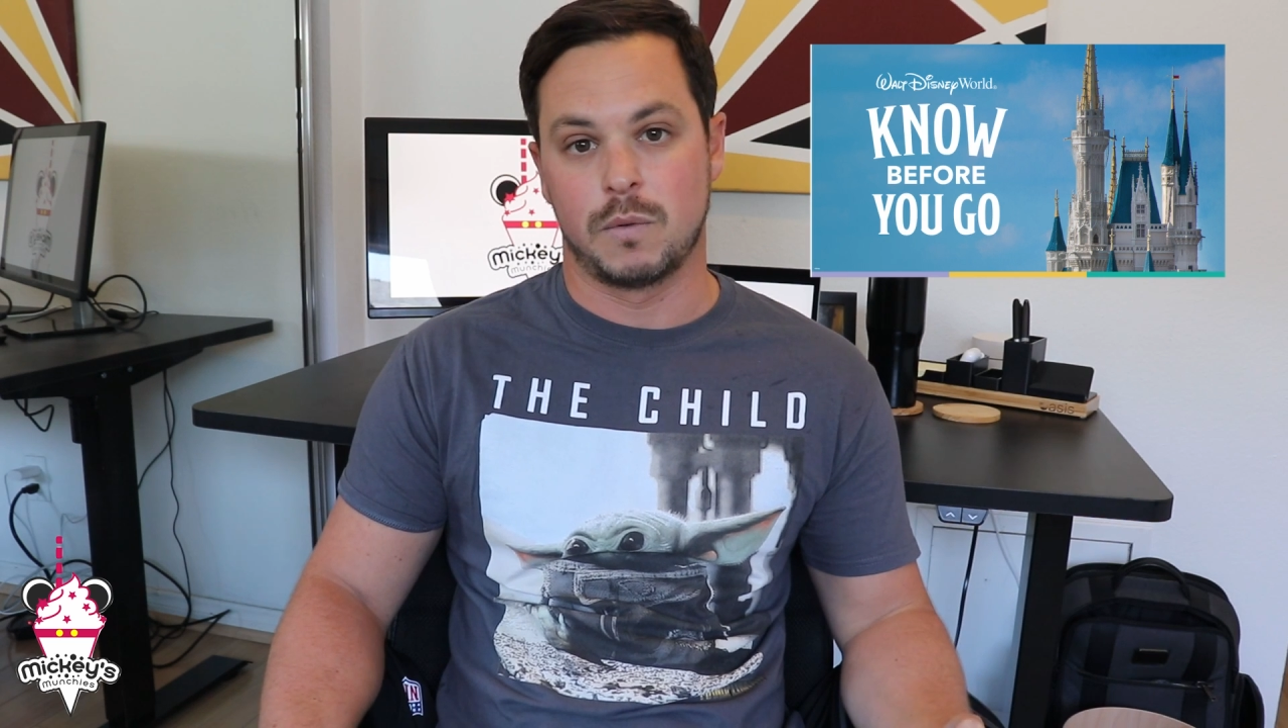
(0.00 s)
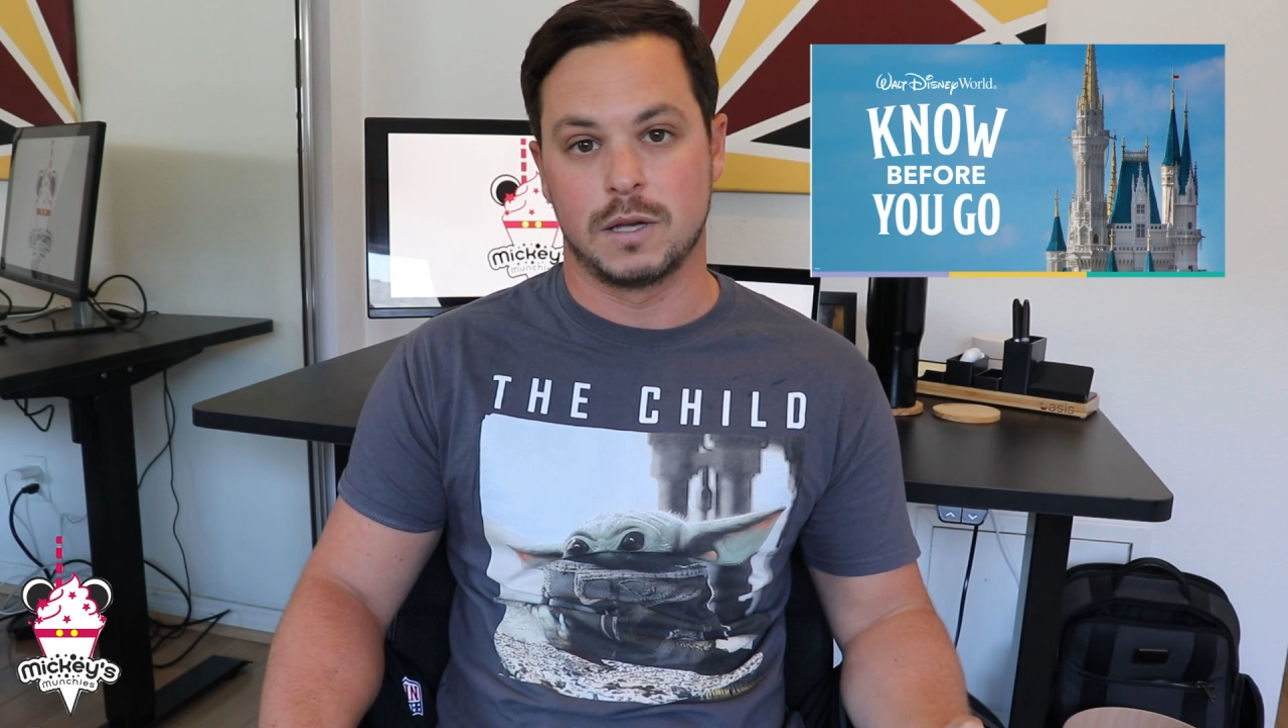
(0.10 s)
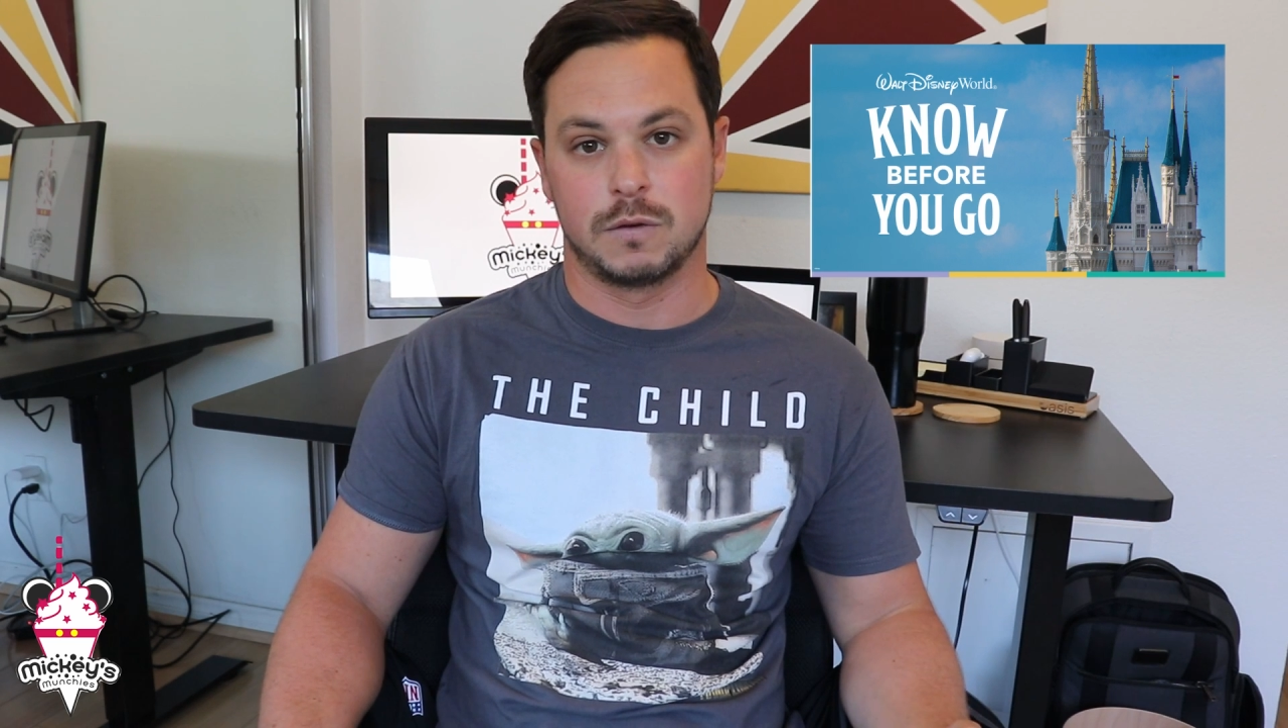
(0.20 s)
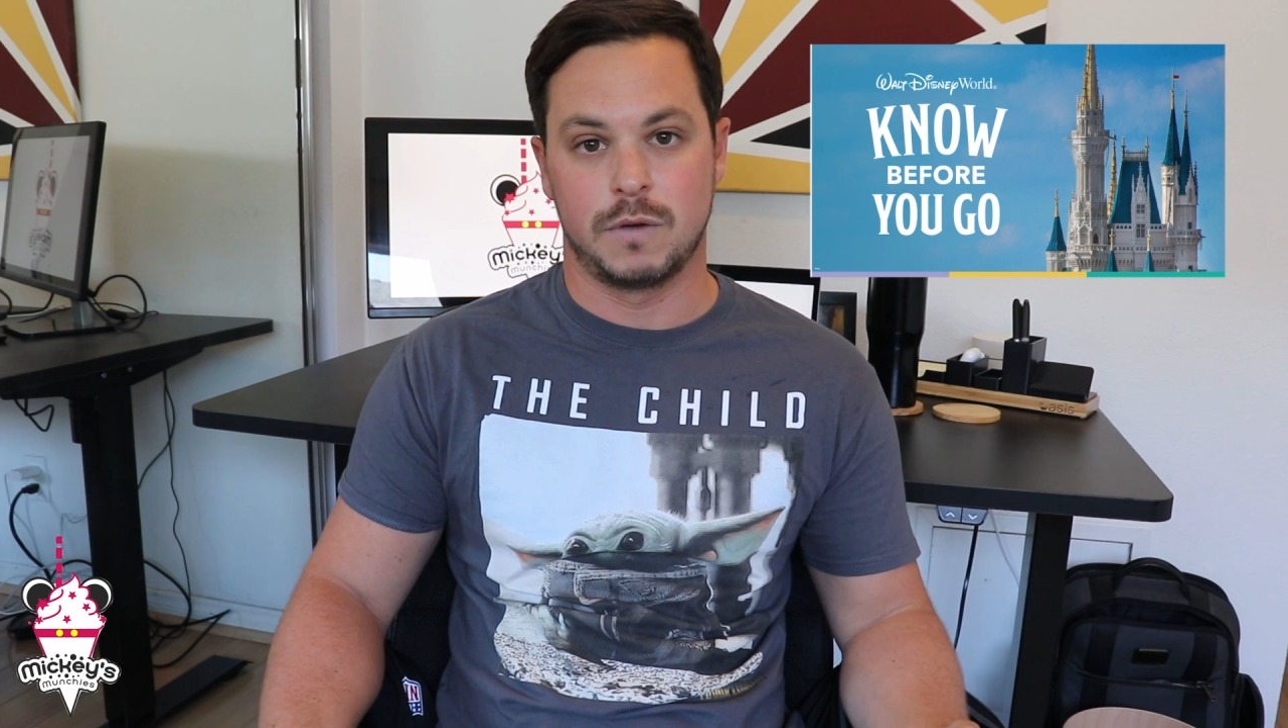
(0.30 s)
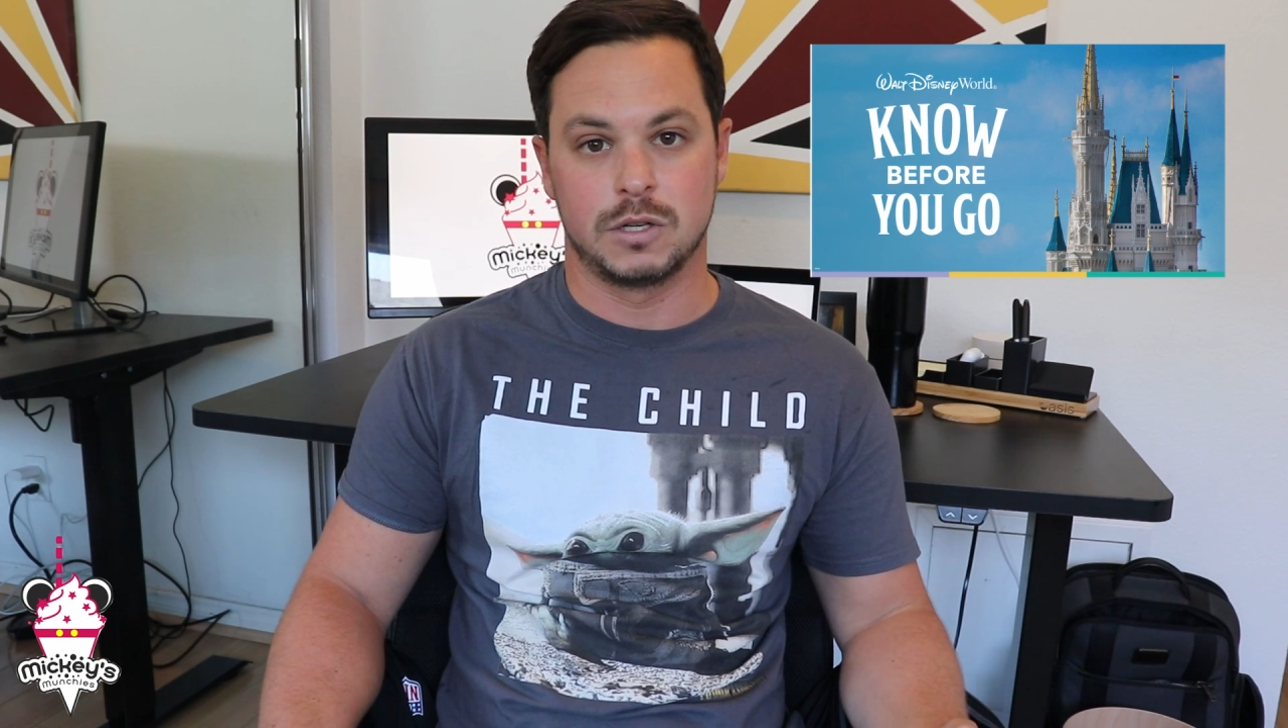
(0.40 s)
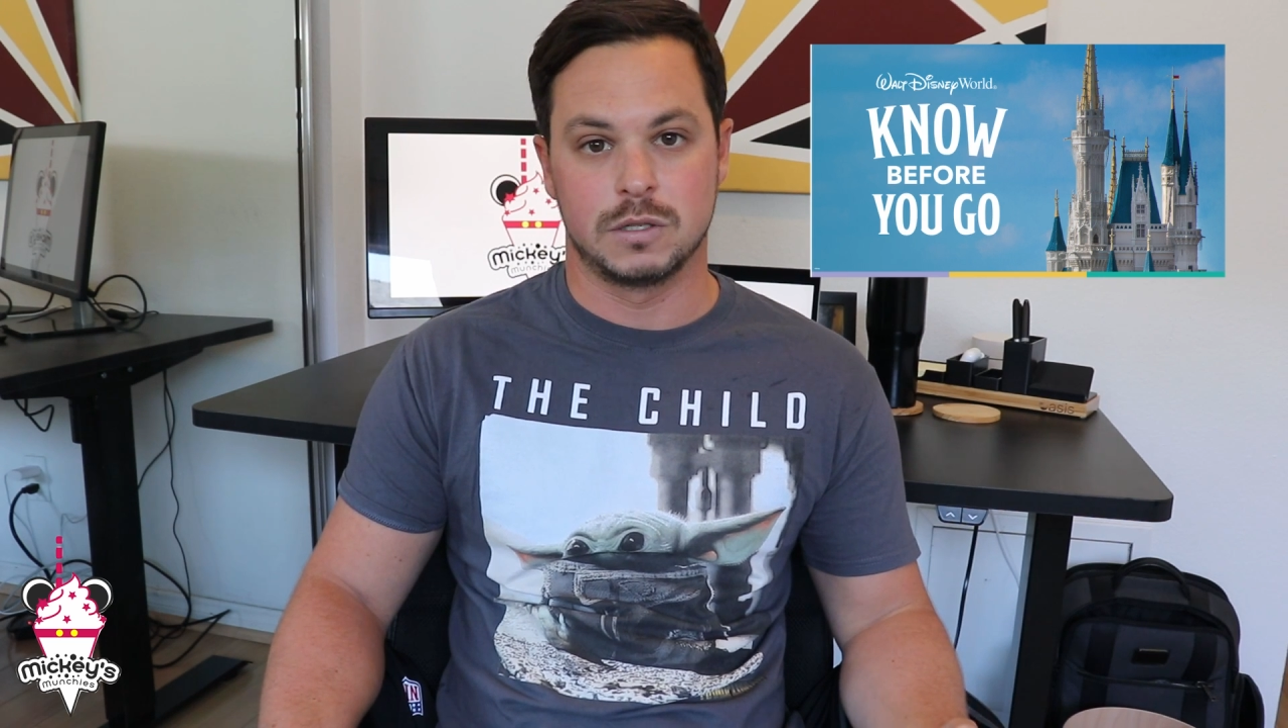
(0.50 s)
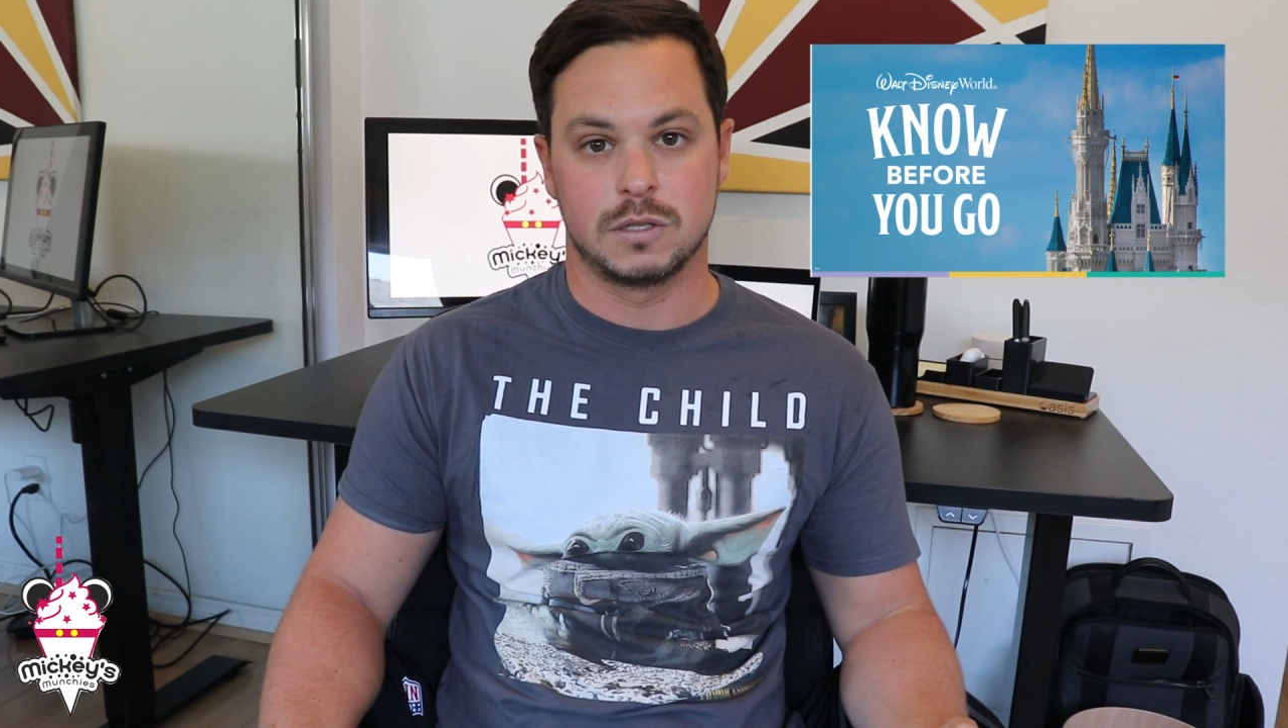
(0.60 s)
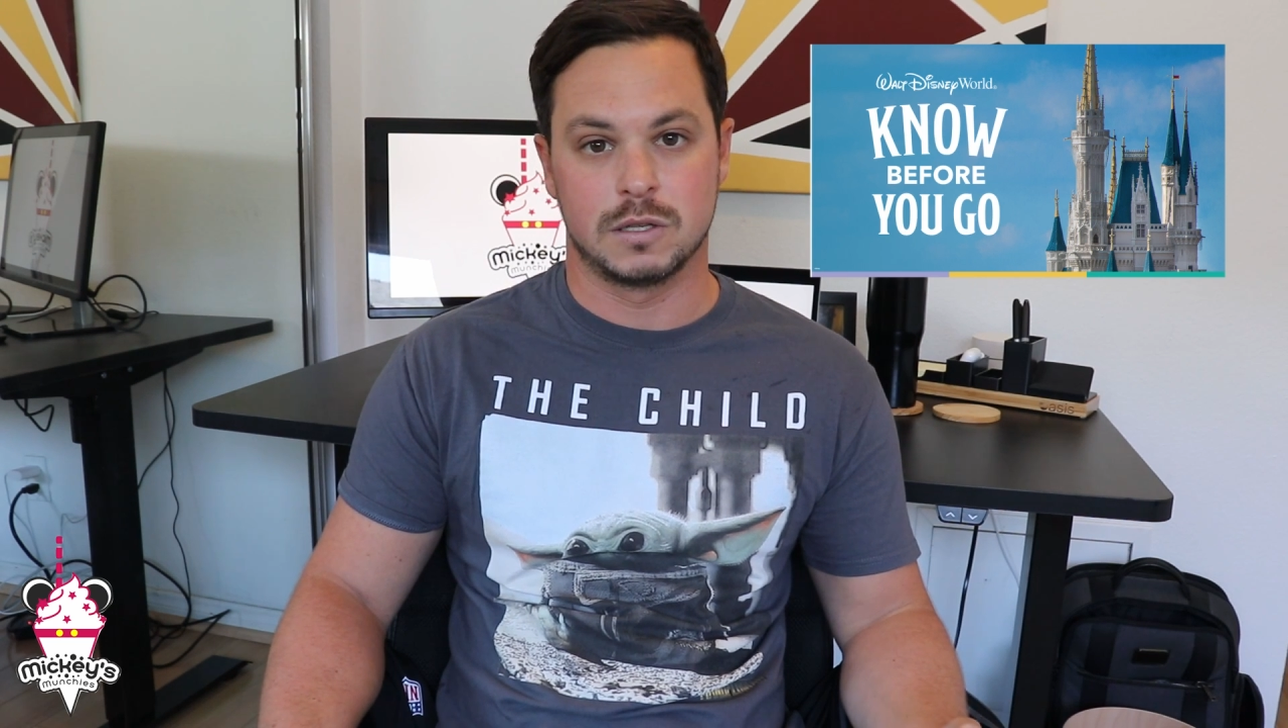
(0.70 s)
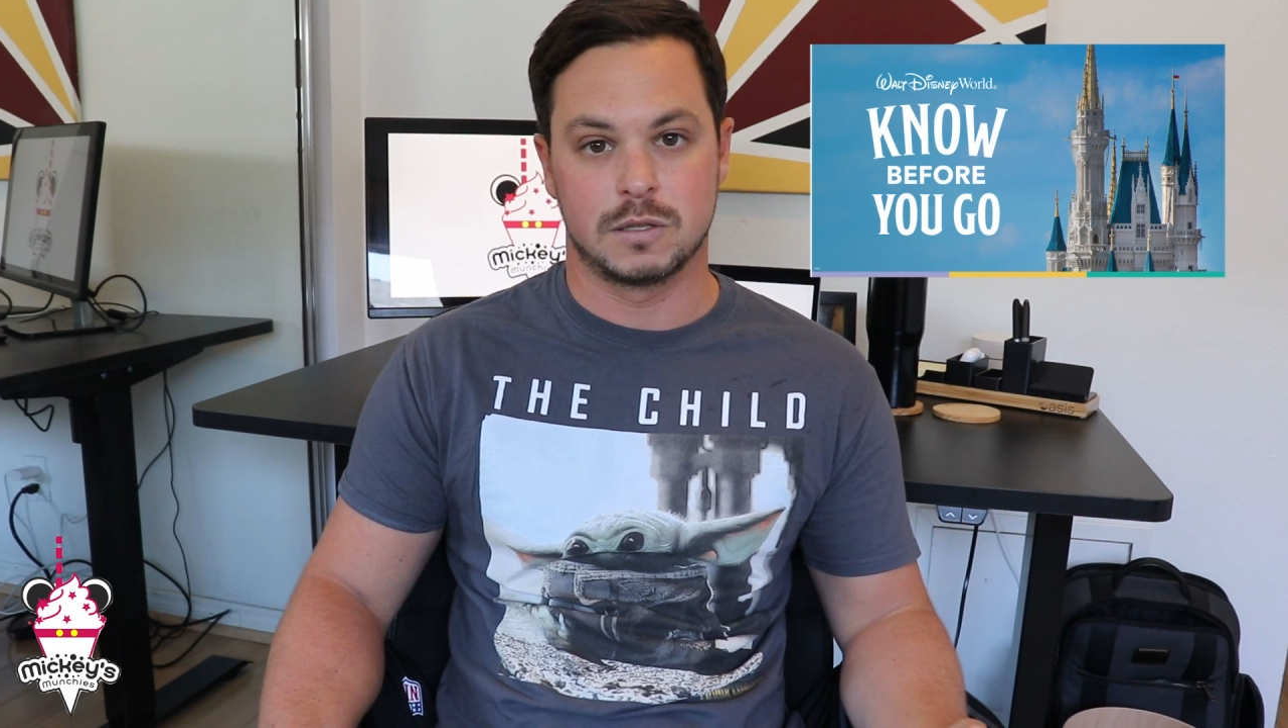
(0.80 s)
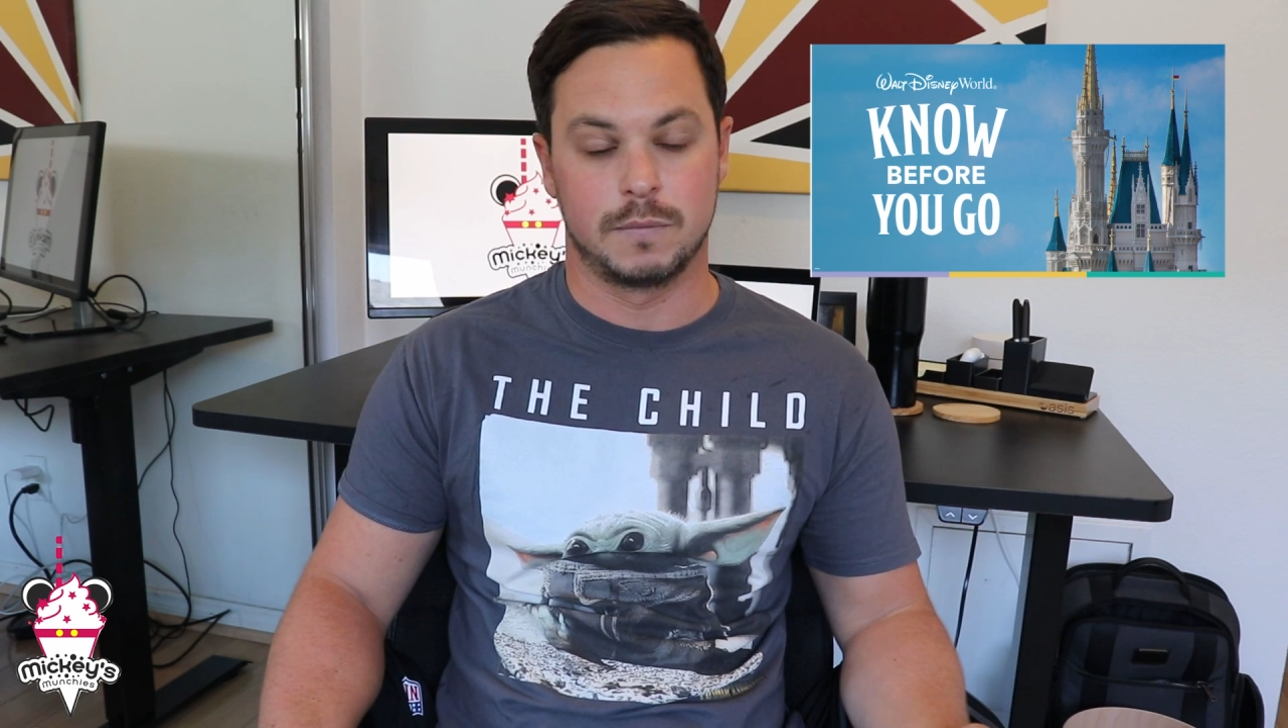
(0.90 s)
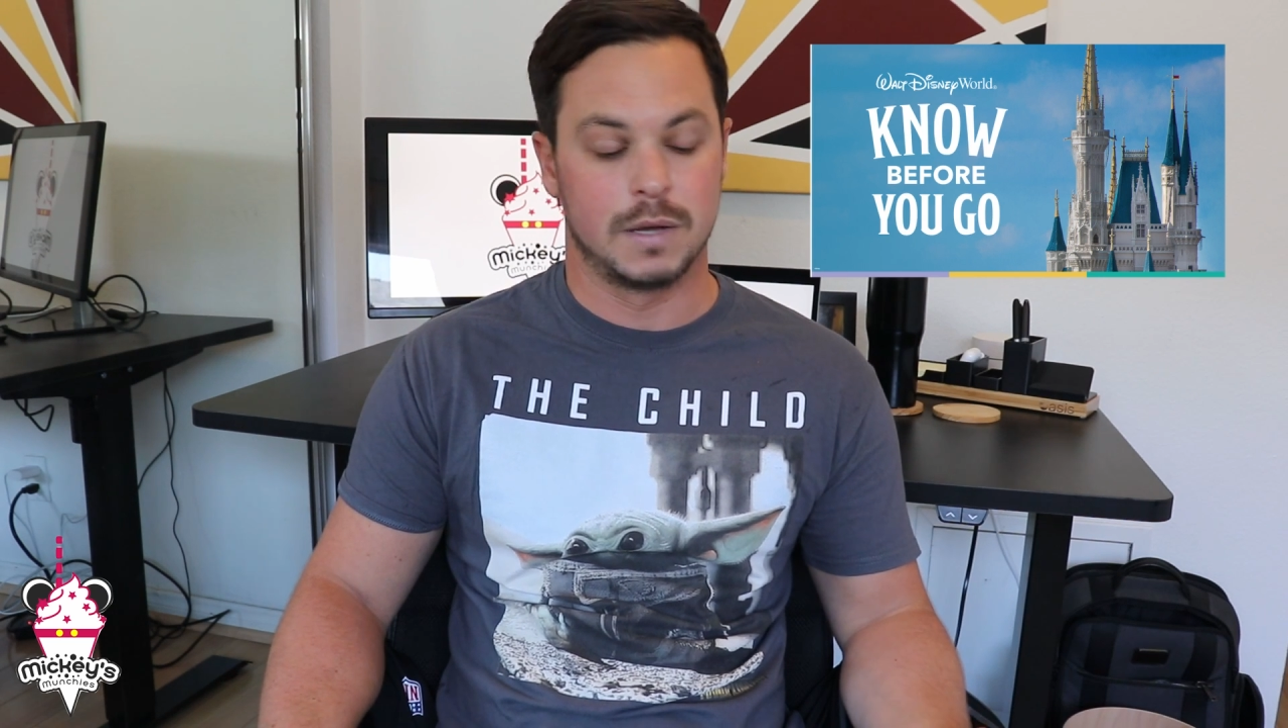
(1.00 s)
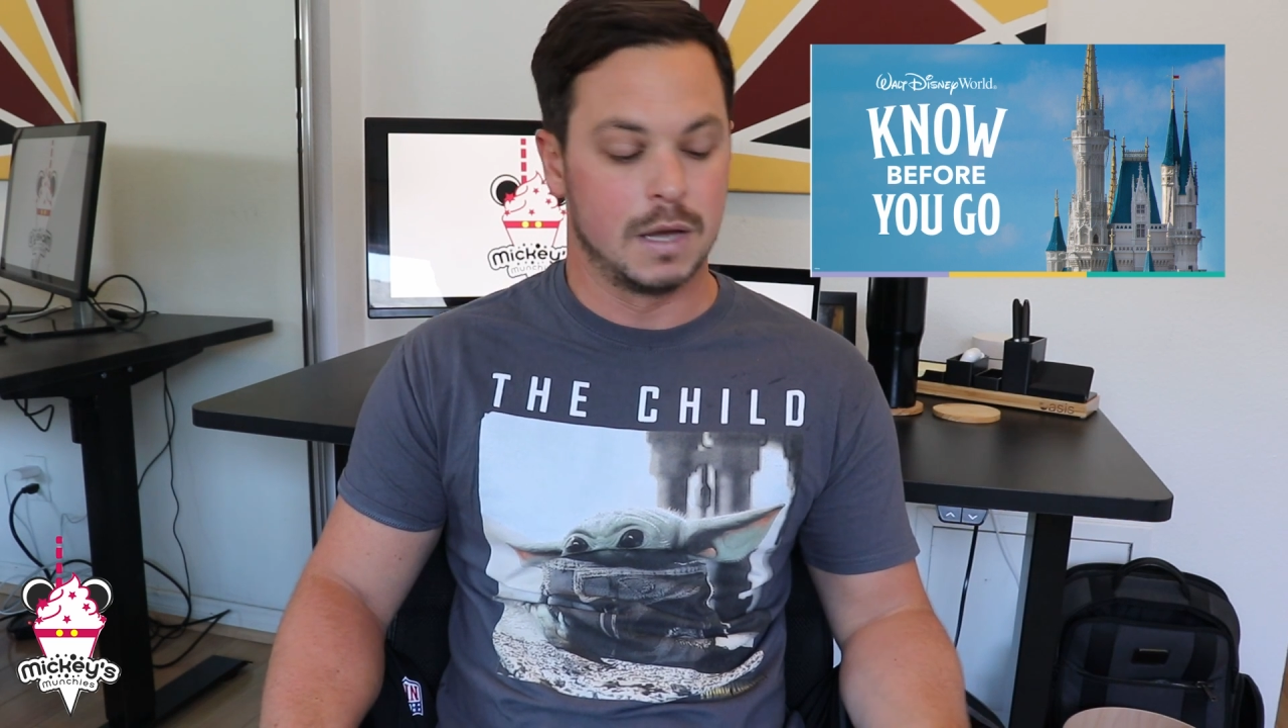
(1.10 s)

reservation system.